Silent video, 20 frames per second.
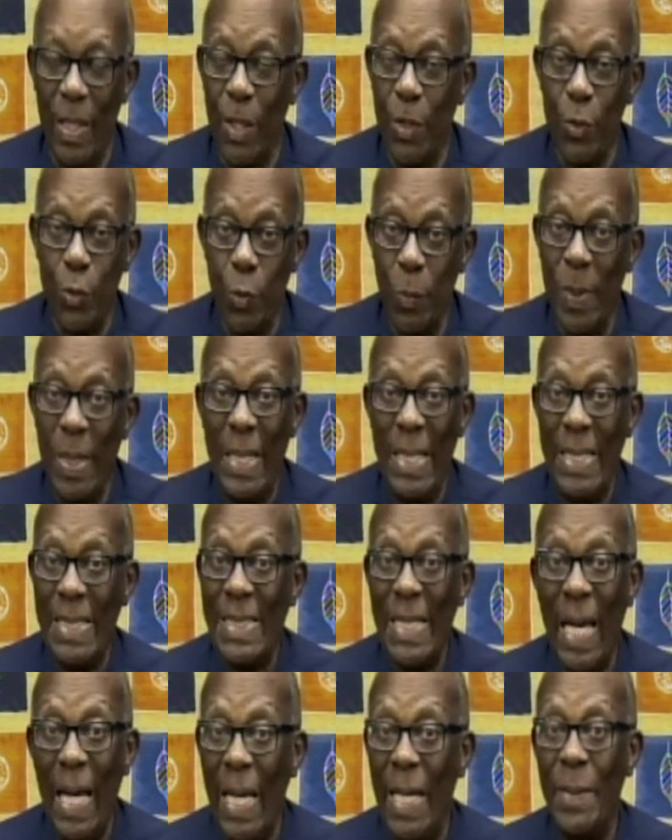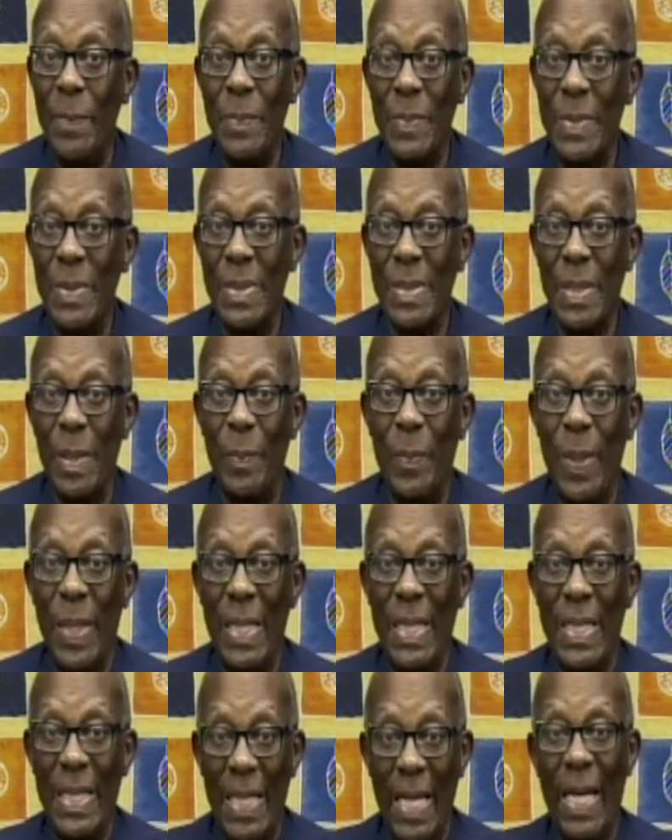Too many times
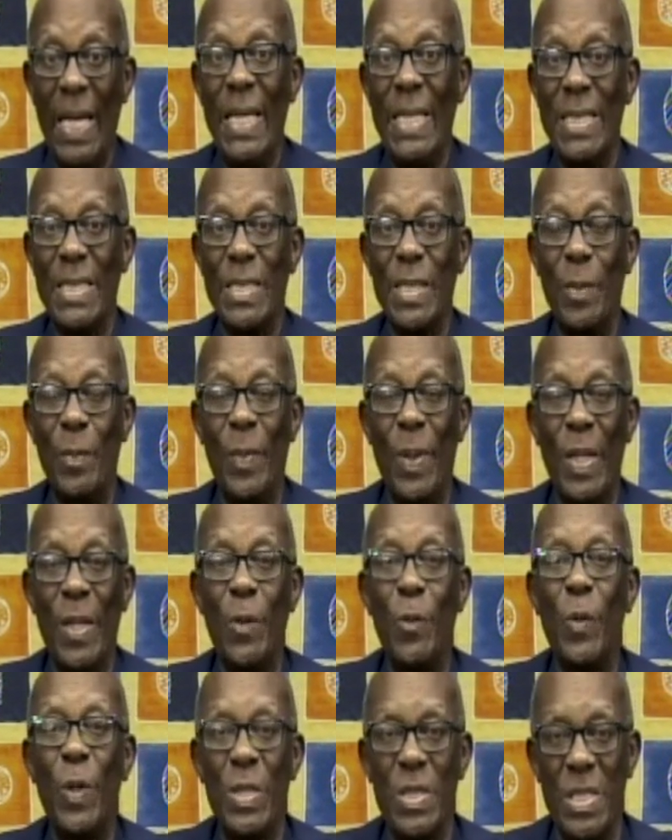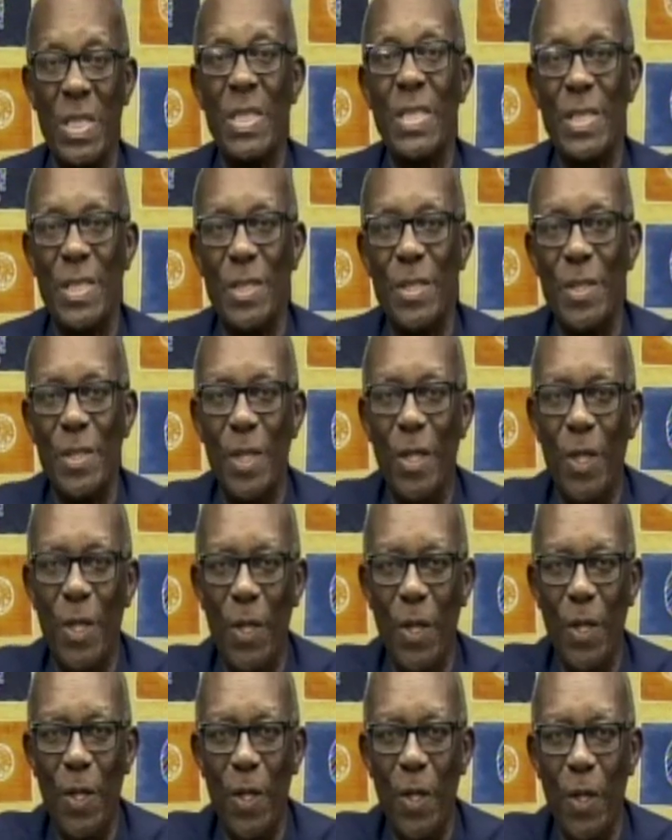somebody dies, somebody rushes
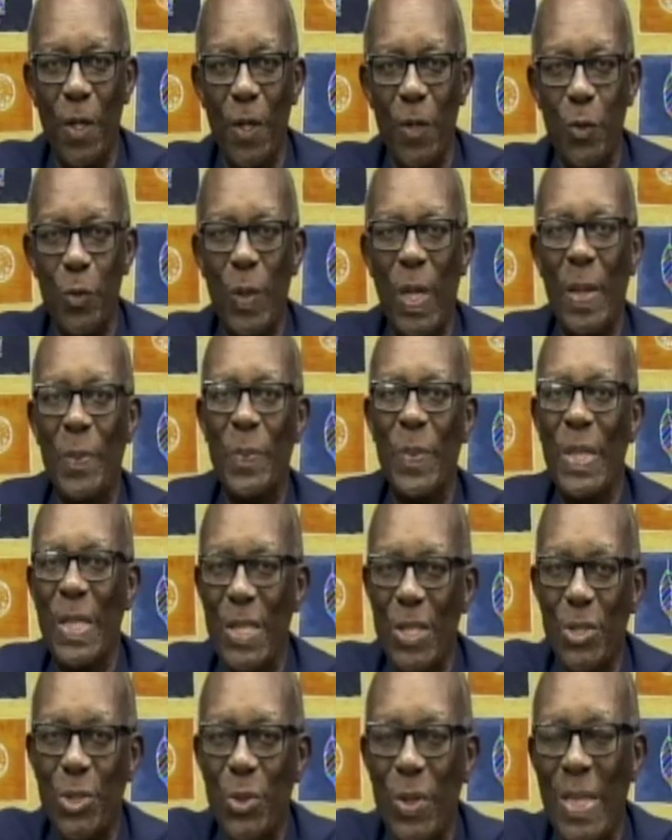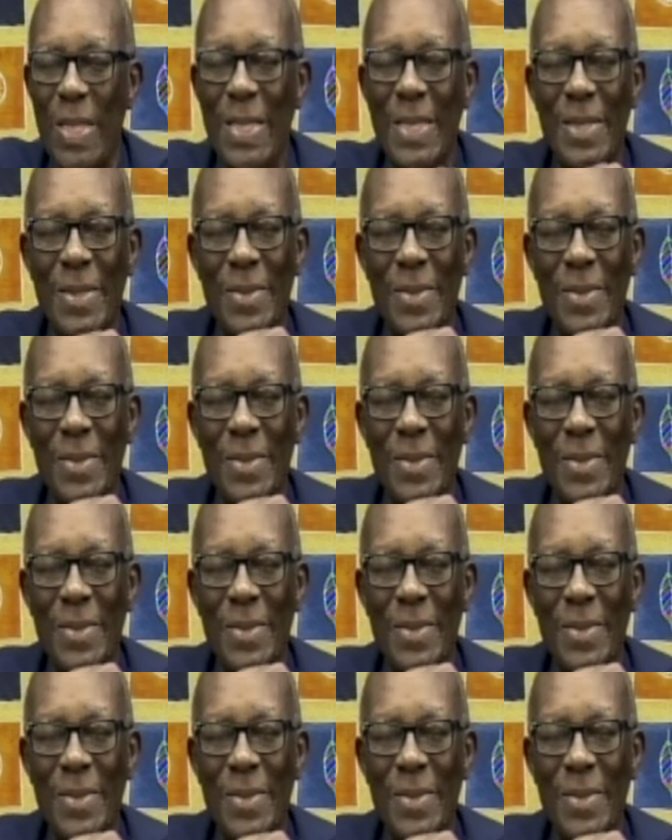to administrate,